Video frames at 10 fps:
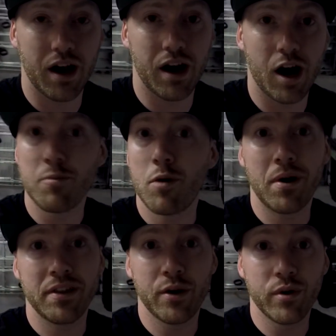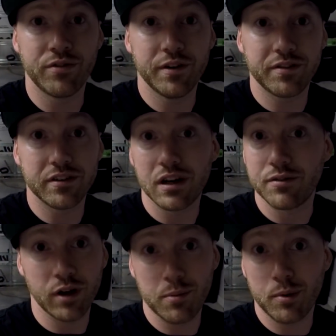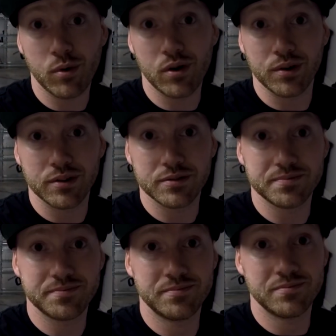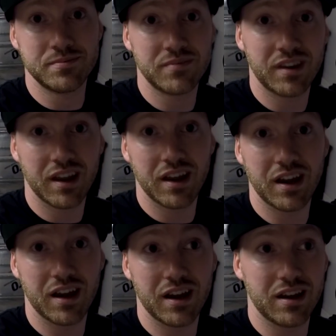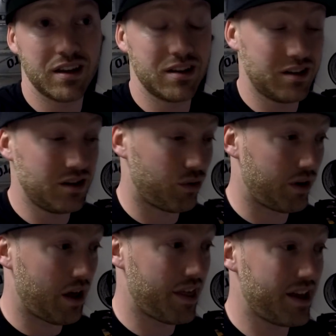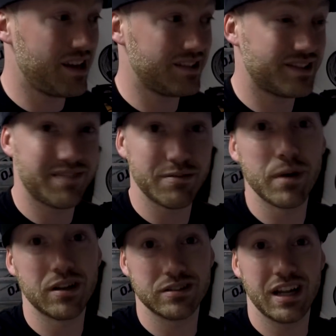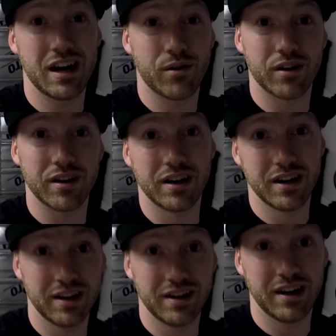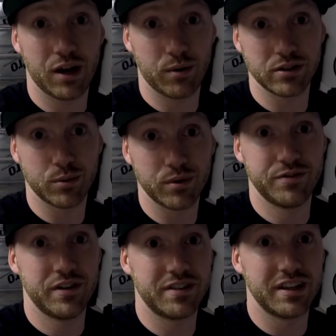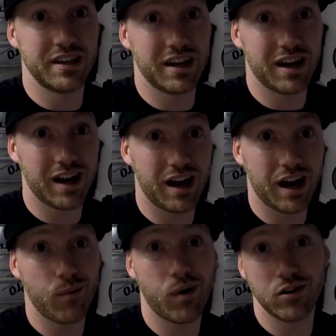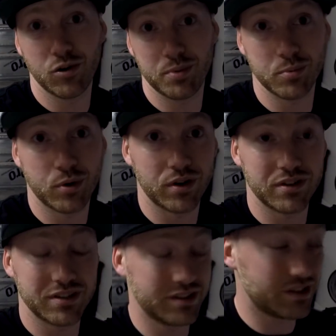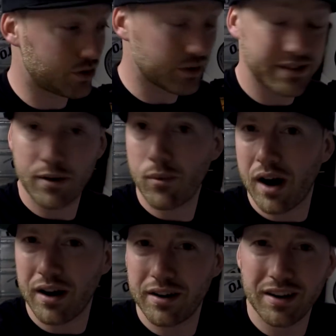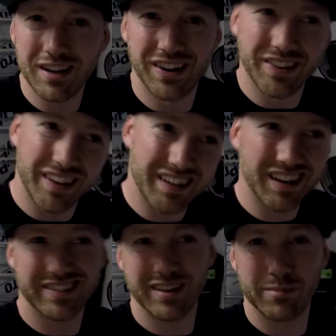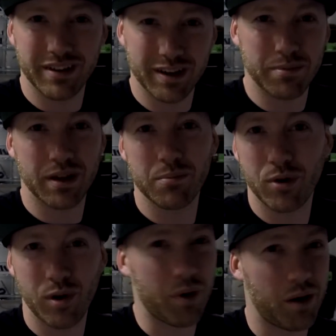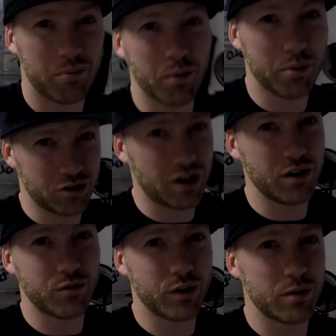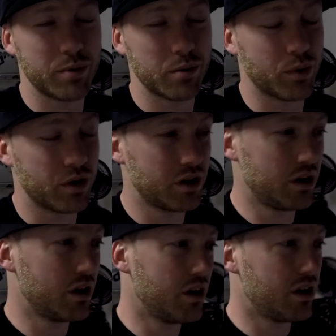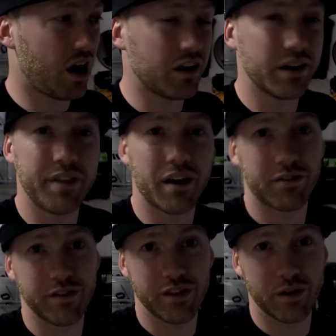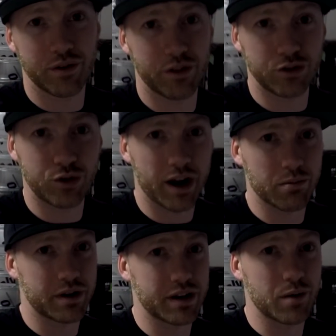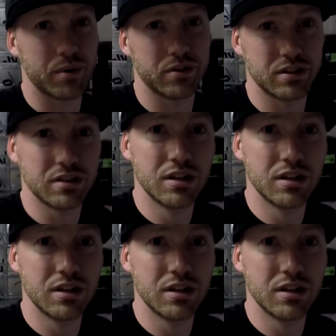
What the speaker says: I'm all about that 150 left, don't get me wrong. And you know, now that I hit 70 miles an hour on a regular 150, I want a little bit more. There's always that want, you know, and the next is going to be like a big bore, but I'm going to try to avoid the big bore. I'll leave that for the drag bike I'm building.